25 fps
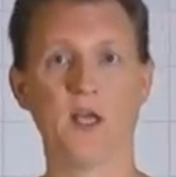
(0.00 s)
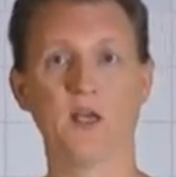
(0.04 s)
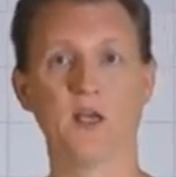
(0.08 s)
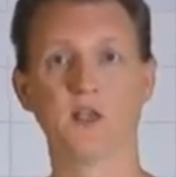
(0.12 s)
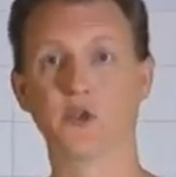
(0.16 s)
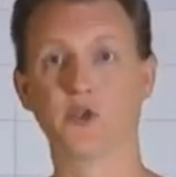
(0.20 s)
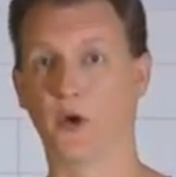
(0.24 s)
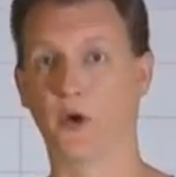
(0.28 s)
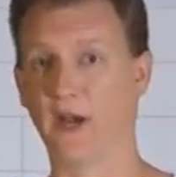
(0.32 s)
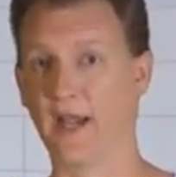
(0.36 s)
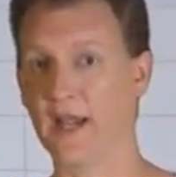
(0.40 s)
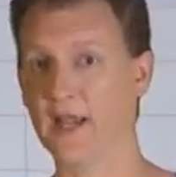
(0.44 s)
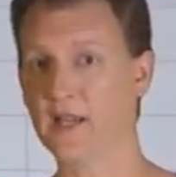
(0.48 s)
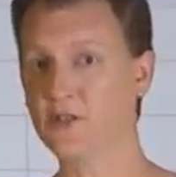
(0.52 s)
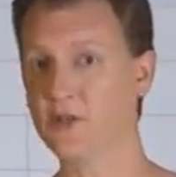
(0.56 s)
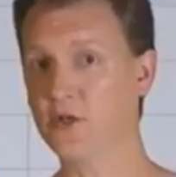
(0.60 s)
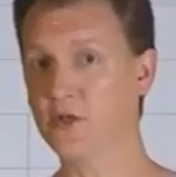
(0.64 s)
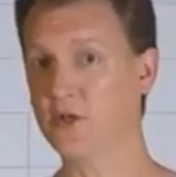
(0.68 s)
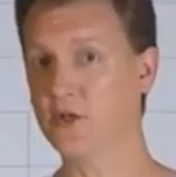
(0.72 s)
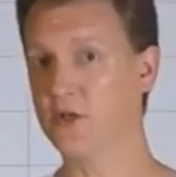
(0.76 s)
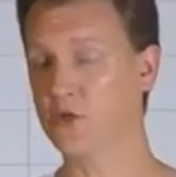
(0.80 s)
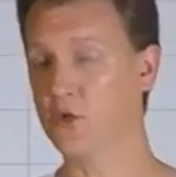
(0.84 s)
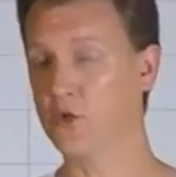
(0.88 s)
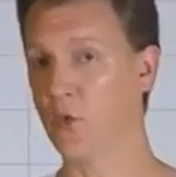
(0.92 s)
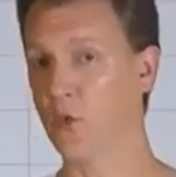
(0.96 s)
So our
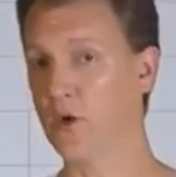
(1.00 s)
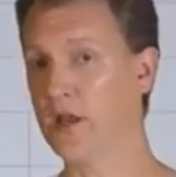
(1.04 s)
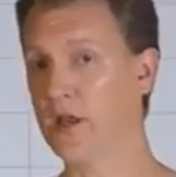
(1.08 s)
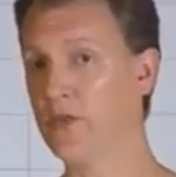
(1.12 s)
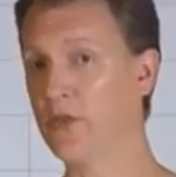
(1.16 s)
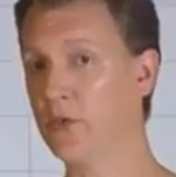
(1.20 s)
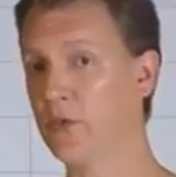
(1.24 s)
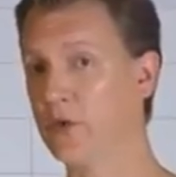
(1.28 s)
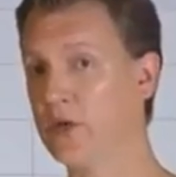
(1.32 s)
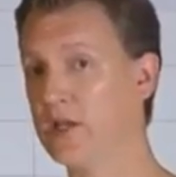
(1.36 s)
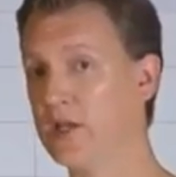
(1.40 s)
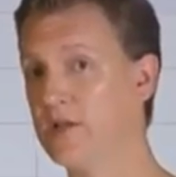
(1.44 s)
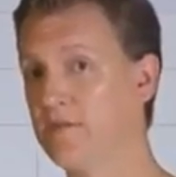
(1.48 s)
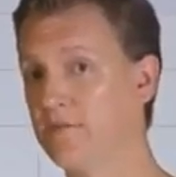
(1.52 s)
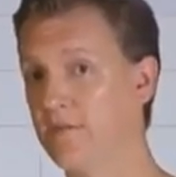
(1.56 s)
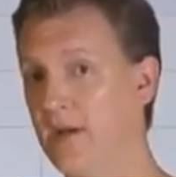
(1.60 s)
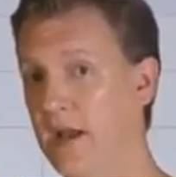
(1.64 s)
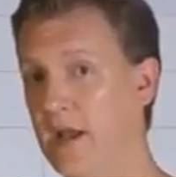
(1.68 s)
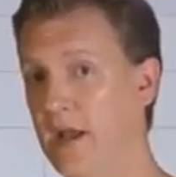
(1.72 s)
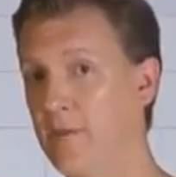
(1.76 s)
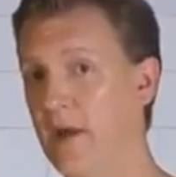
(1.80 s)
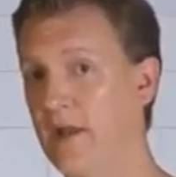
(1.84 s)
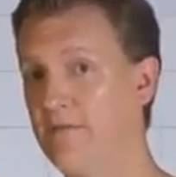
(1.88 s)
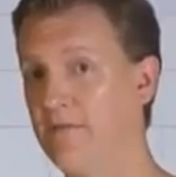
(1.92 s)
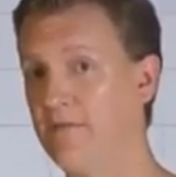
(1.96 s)
answer to 23
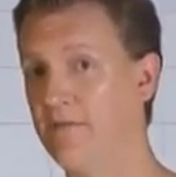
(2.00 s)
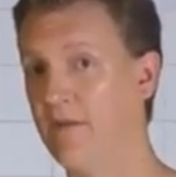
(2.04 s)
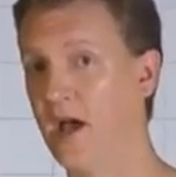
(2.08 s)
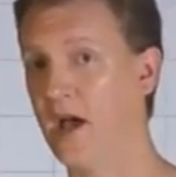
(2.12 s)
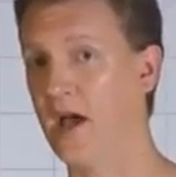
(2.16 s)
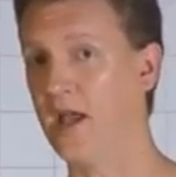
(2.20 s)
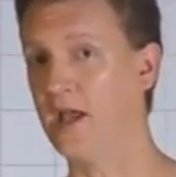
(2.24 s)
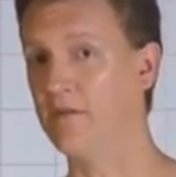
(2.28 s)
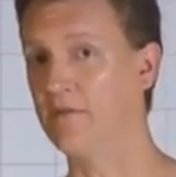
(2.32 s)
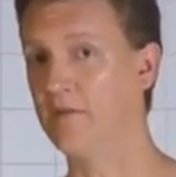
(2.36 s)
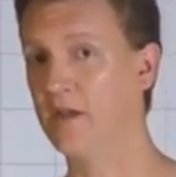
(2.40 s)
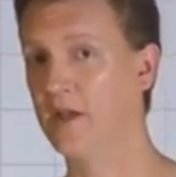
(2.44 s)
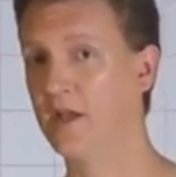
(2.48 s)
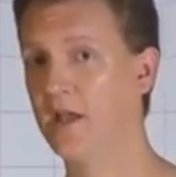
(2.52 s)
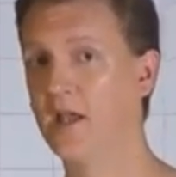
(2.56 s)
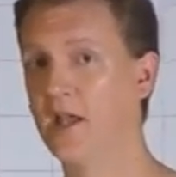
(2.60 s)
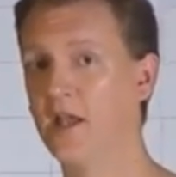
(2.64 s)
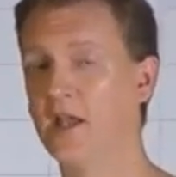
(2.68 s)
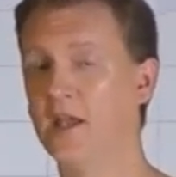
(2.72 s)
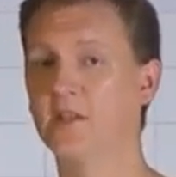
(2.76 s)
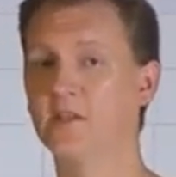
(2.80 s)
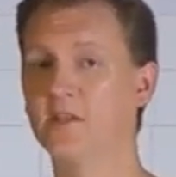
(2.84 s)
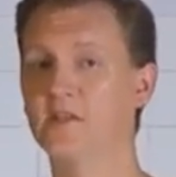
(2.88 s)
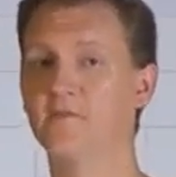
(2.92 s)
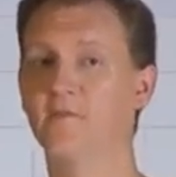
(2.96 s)
divided by 5
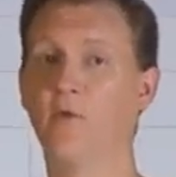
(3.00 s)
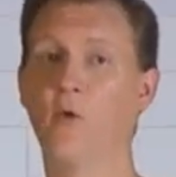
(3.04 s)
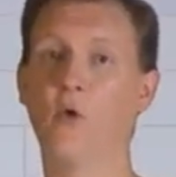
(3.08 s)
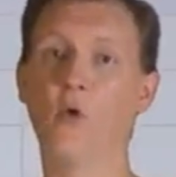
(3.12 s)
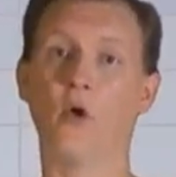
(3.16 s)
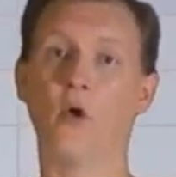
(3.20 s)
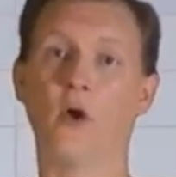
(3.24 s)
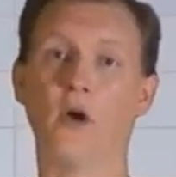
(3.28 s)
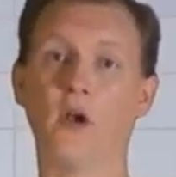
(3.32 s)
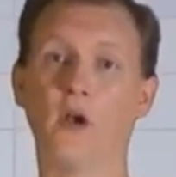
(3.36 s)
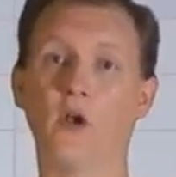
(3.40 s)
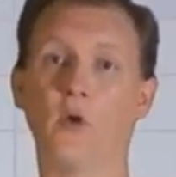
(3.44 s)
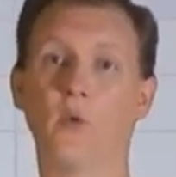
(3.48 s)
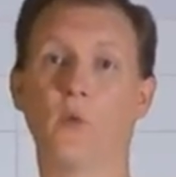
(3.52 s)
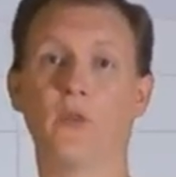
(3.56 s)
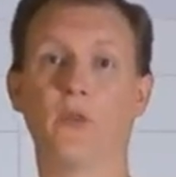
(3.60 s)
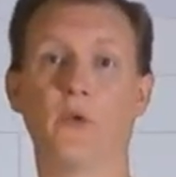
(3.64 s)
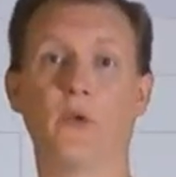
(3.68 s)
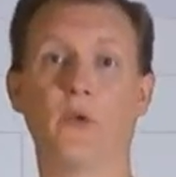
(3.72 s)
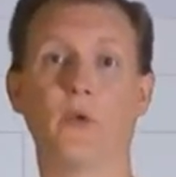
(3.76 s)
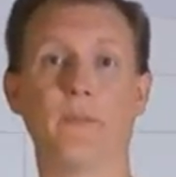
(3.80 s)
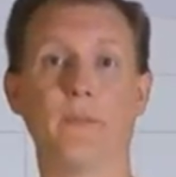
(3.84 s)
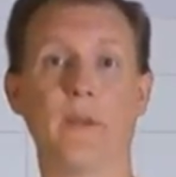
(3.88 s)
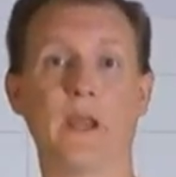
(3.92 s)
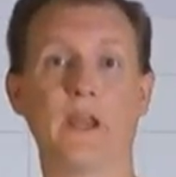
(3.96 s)
is 4
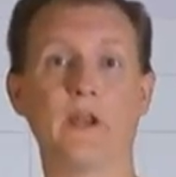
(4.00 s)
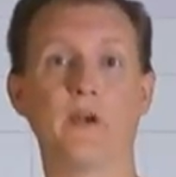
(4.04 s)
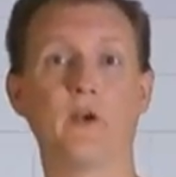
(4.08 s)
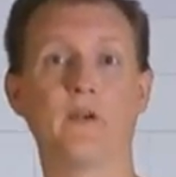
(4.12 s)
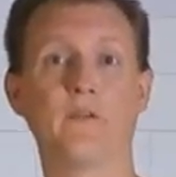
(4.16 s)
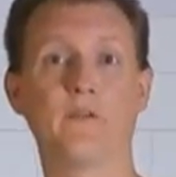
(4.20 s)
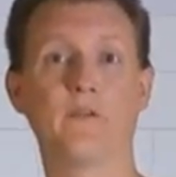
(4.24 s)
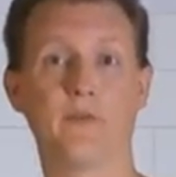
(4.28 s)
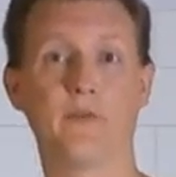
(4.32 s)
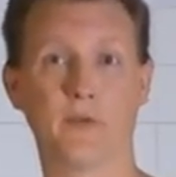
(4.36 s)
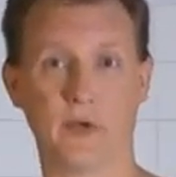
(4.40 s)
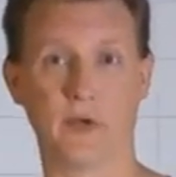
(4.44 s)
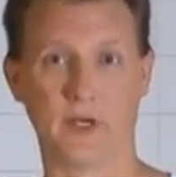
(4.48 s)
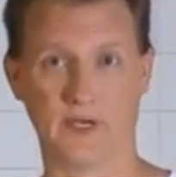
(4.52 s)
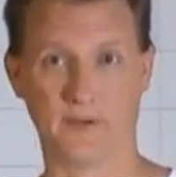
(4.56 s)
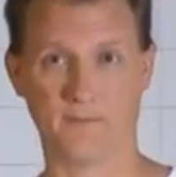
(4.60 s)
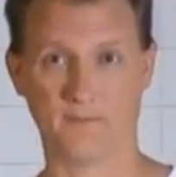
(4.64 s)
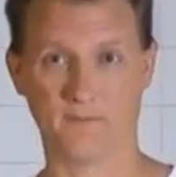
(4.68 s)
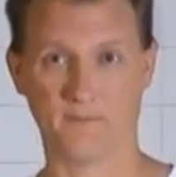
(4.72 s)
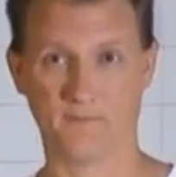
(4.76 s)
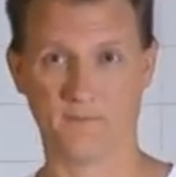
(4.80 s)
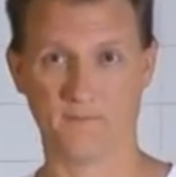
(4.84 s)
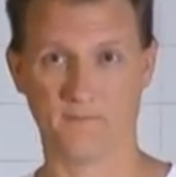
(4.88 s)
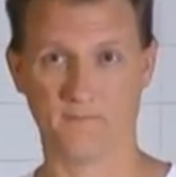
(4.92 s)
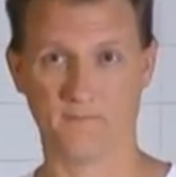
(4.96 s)
with a remainder of 3.